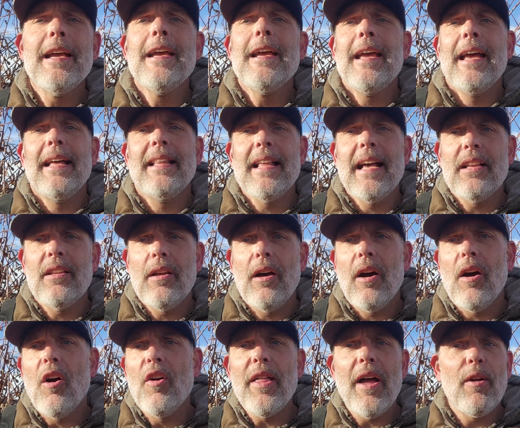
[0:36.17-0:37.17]
and that
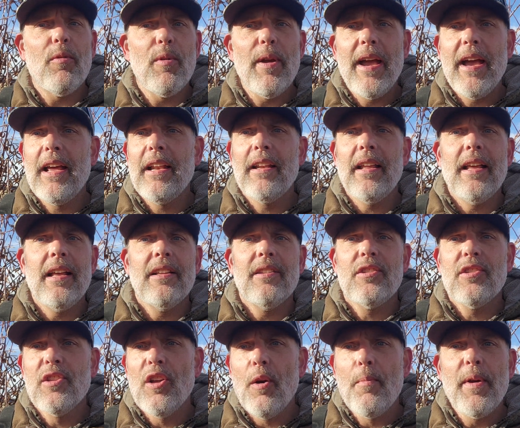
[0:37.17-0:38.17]
all that rain and
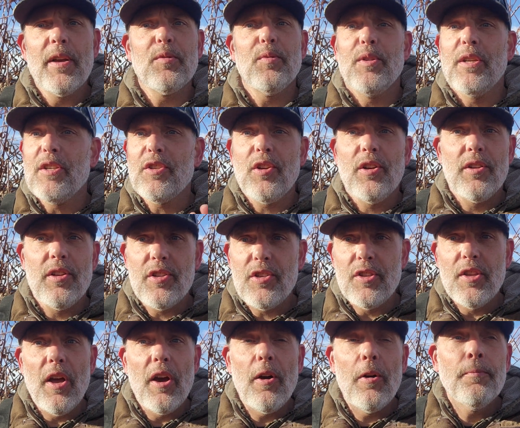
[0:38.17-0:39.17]
snow mix would just turn to
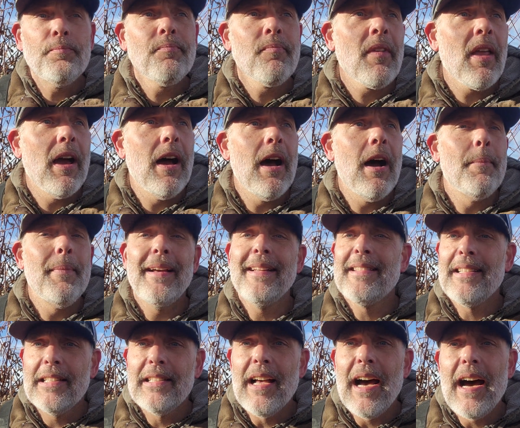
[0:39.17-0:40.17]
snow. It
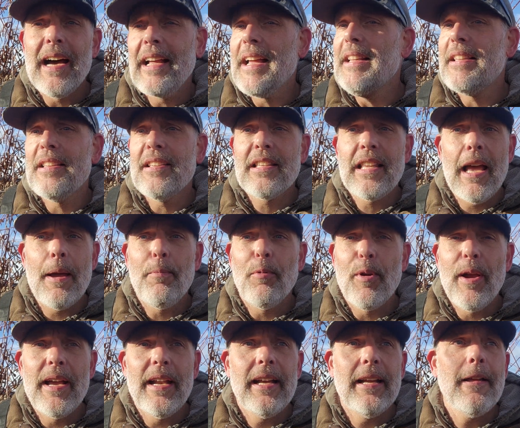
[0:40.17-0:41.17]
did not. It just kept
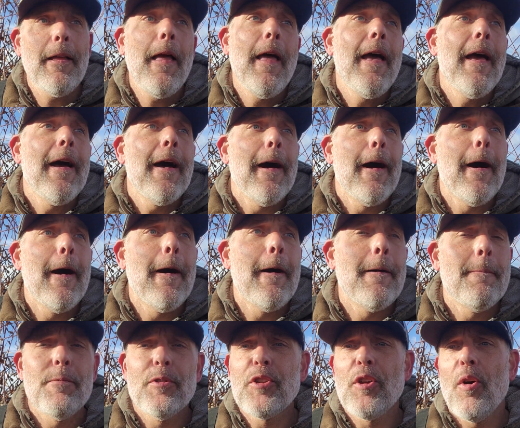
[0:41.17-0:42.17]
raining.
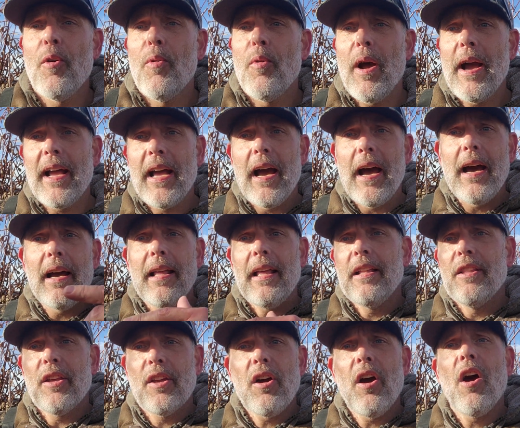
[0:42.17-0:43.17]
So I got in
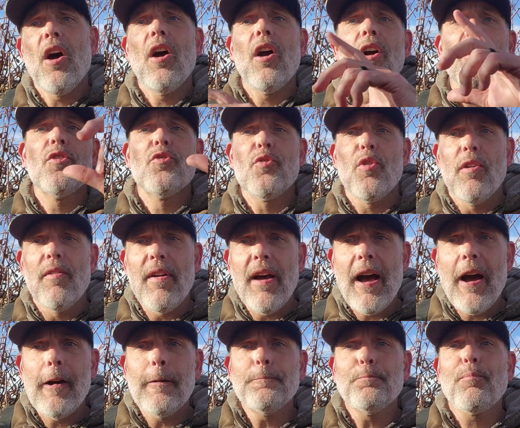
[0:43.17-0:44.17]
the car, drove
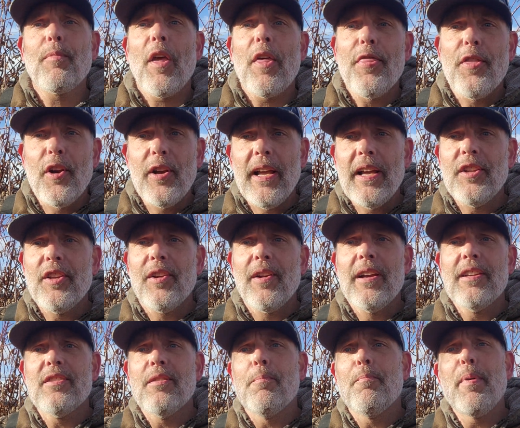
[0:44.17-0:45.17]
out, 38
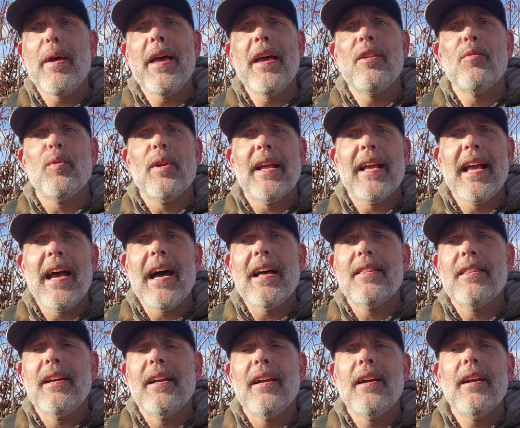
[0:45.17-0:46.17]
degrees in Bend when I got
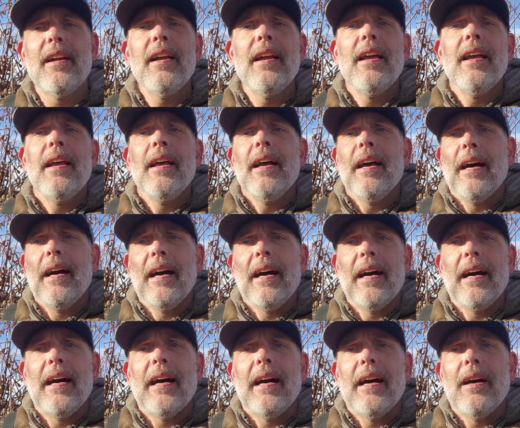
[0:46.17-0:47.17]
there.
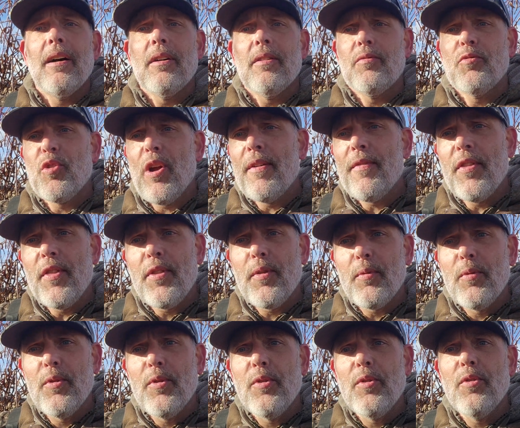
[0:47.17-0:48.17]
Driving
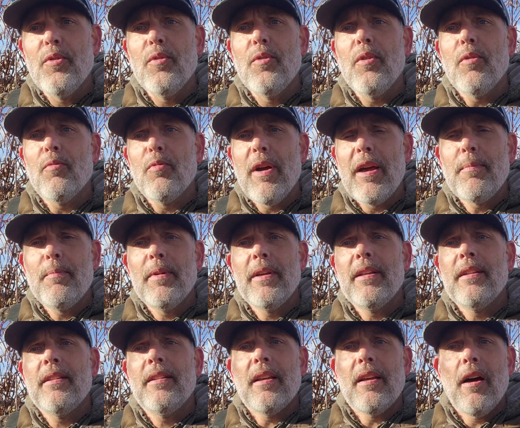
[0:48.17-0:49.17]
through
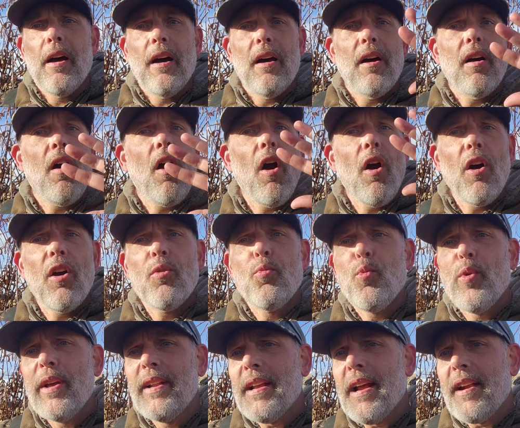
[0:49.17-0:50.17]
Redmond, hard
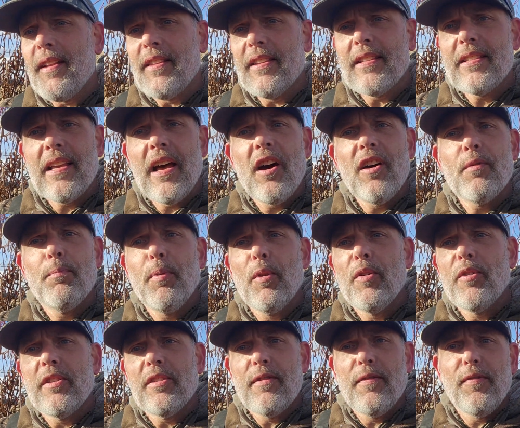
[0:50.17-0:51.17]
wind out of the south,
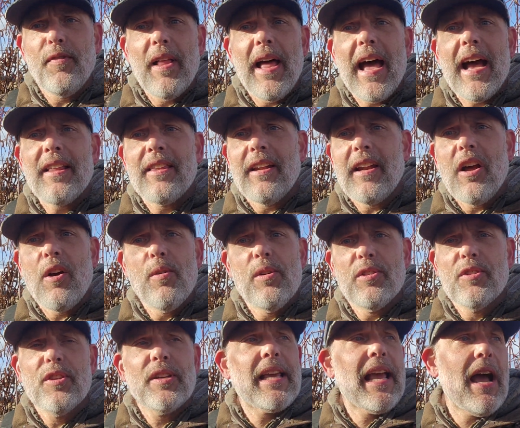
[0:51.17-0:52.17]
blowing as a flag that I
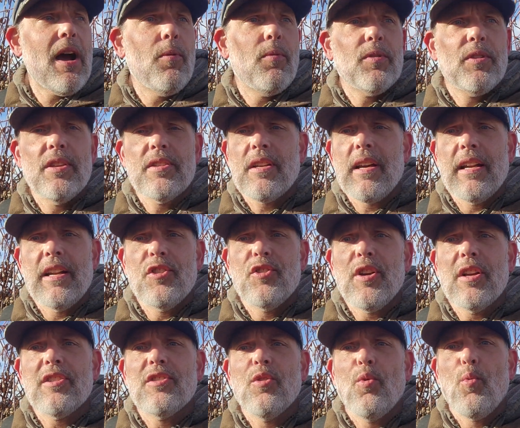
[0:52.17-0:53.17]
always look at, just kind of
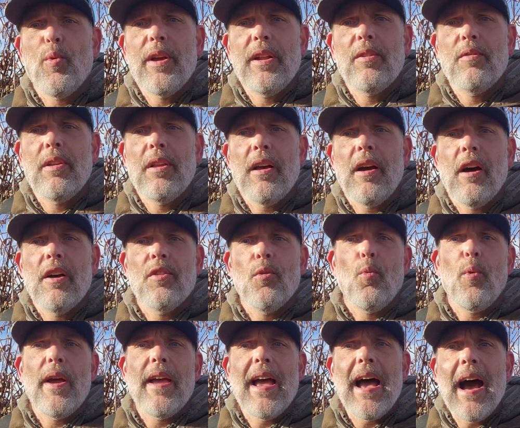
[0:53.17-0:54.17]
judge the wind on the
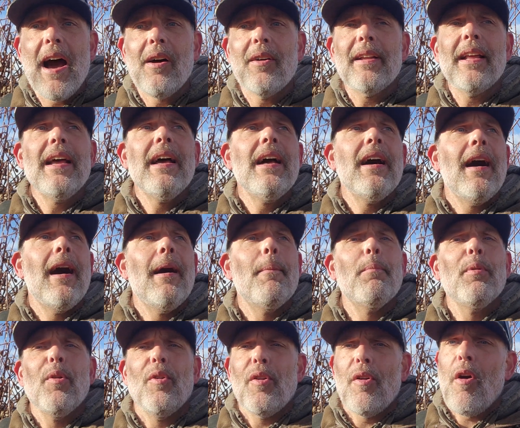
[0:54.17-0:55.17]
way out.
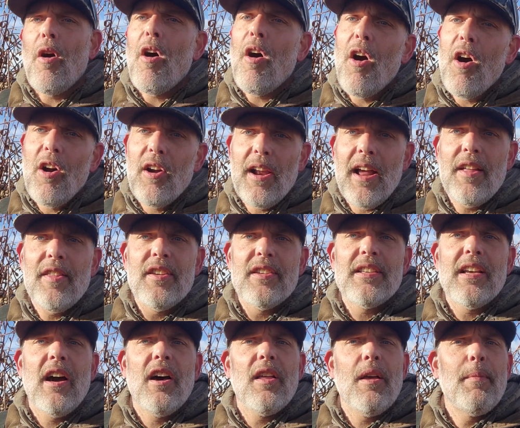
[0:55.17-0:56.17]
Blowing hard out of the
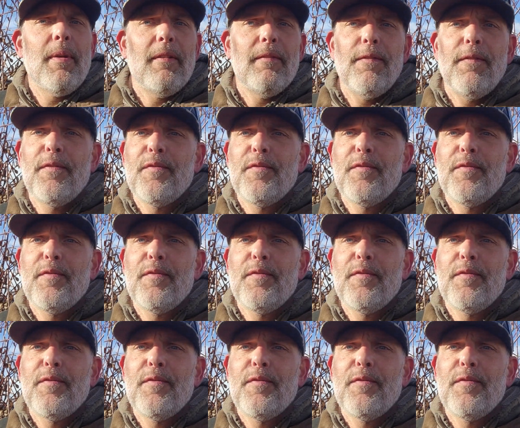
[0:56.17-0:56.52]
south. I mean,